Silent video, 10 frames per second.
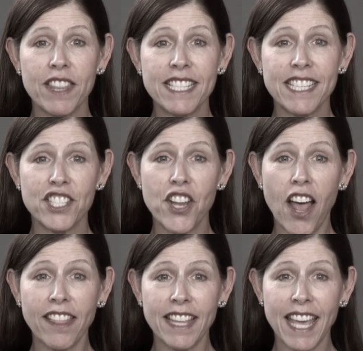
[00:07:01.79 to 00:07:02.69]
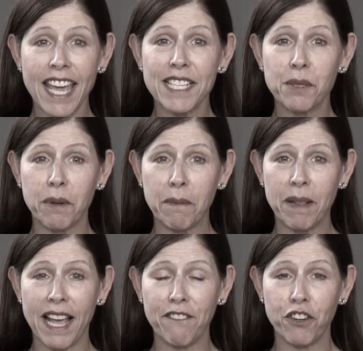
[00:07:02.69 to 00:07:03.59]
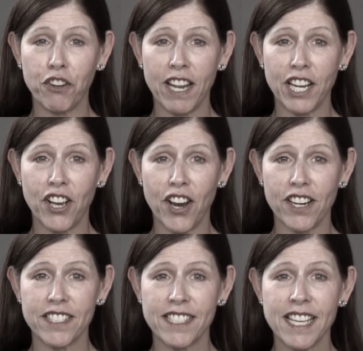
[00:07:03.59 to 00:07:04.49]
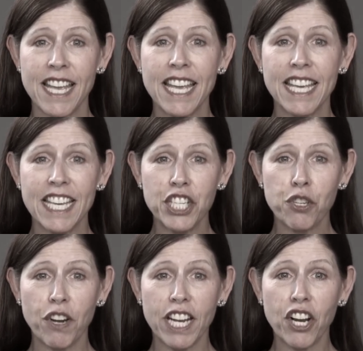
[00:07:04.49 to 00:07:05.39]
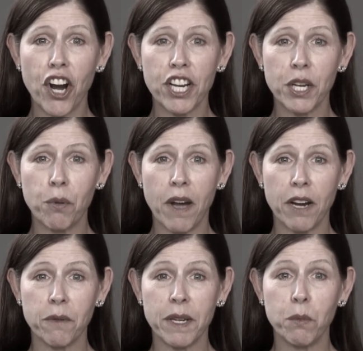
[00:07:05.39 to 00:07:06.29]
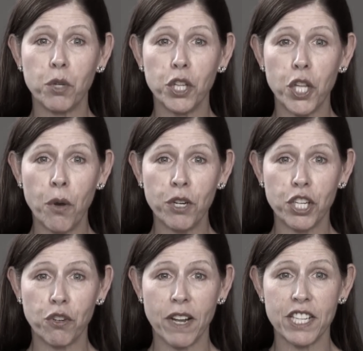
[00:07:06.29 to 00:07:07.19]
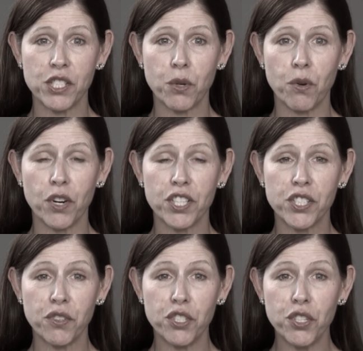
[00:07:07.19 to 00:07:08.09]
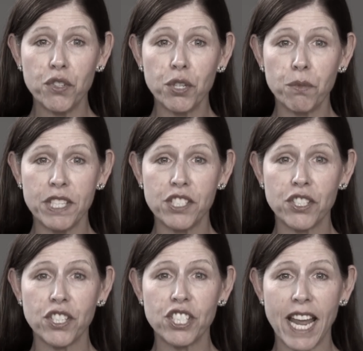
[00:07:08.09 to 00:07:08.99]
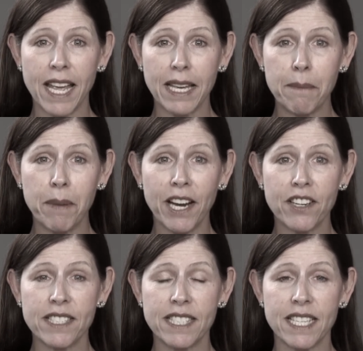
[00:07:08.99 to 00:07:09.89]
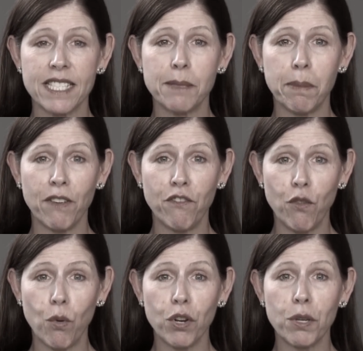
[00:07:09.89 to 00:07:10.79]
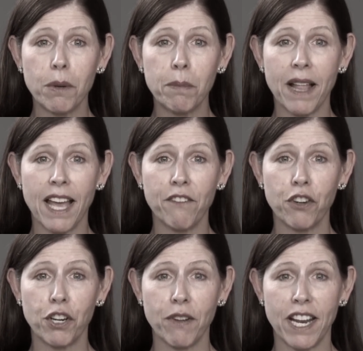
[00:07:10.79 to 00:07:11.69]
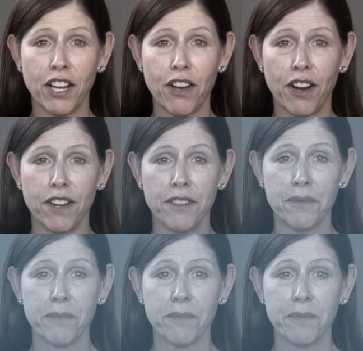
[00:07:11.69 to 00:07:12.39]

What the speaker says: this is not the case when applying for credit cards. Each credit card inquiry will lower your credit score, so do your research and comparisons before you apply for a credit card.